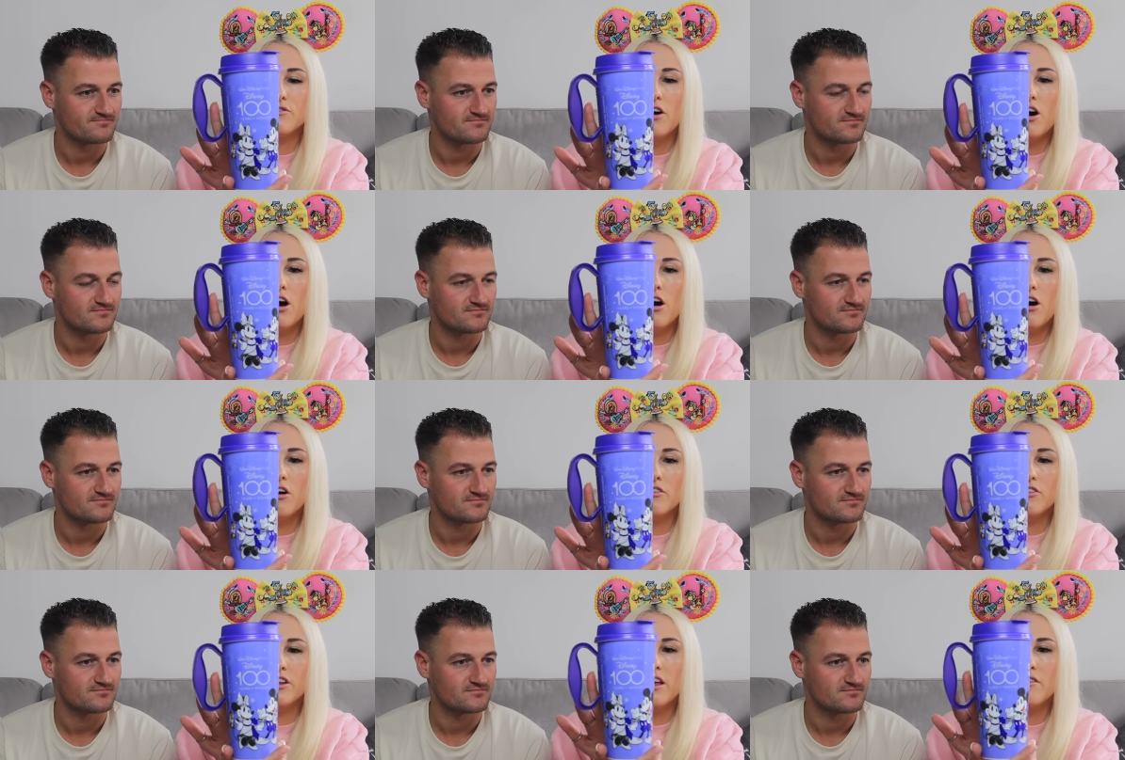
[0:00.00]

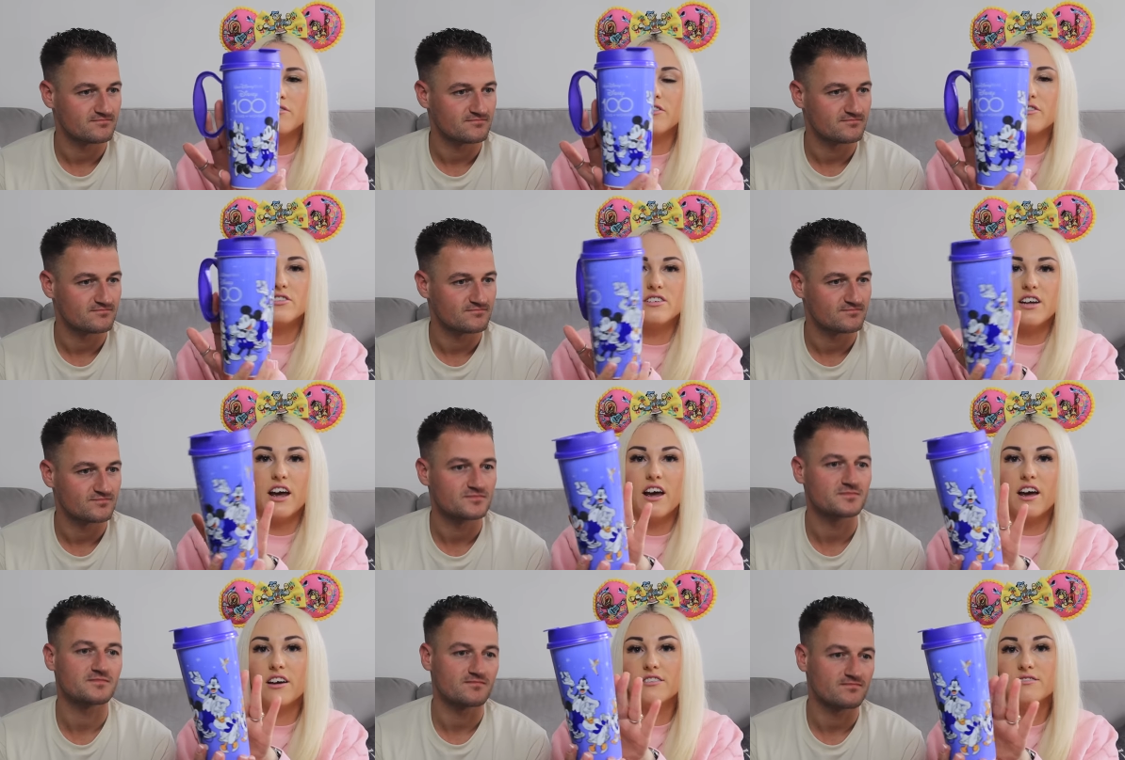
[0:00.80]
Speaker 1: for the length of
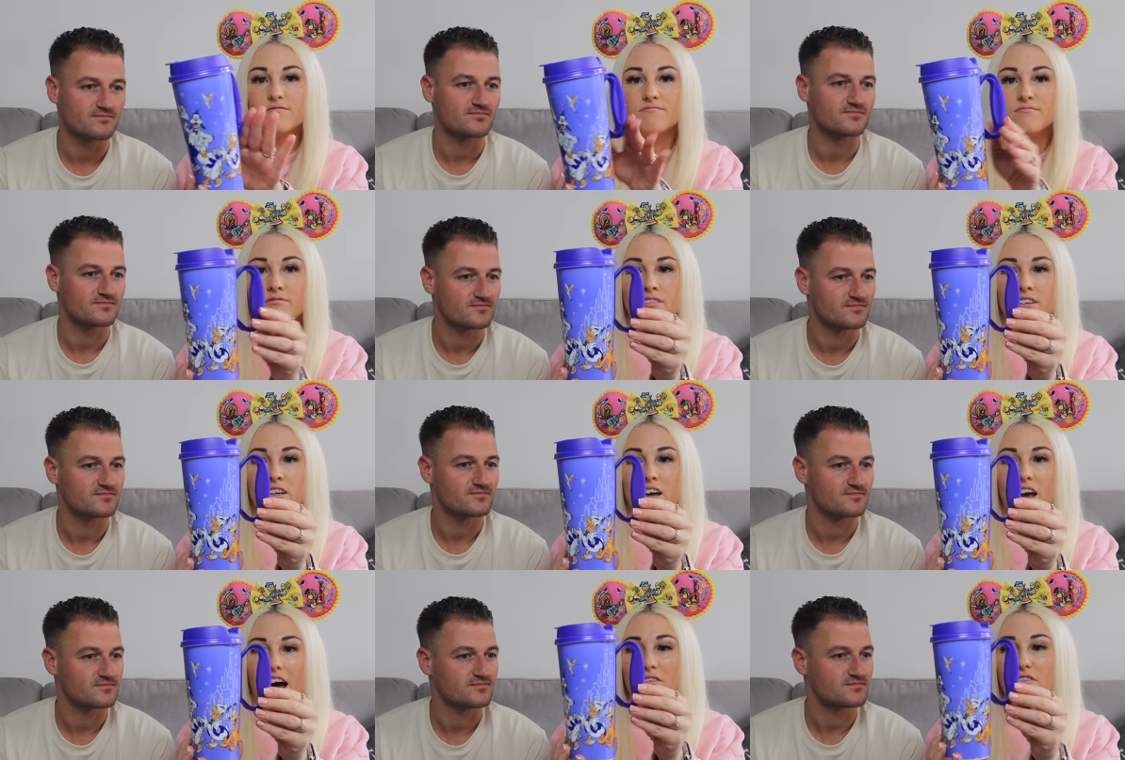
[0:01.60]
stay.
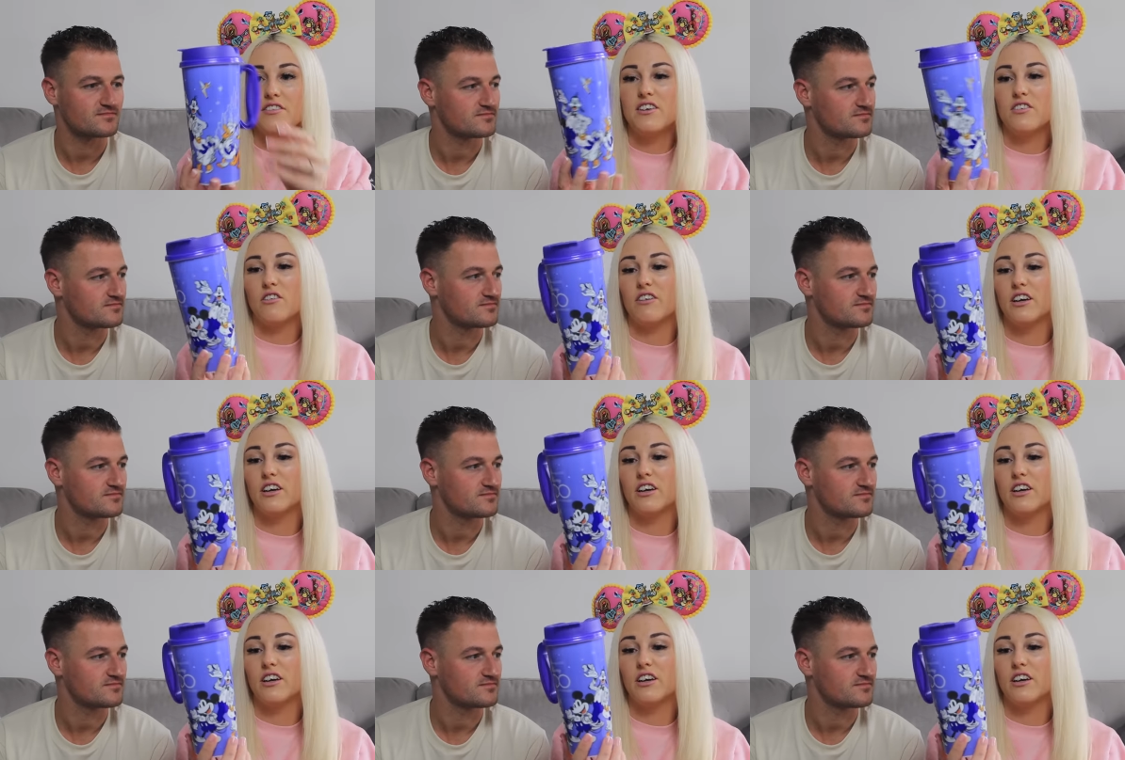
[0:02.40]
I think these are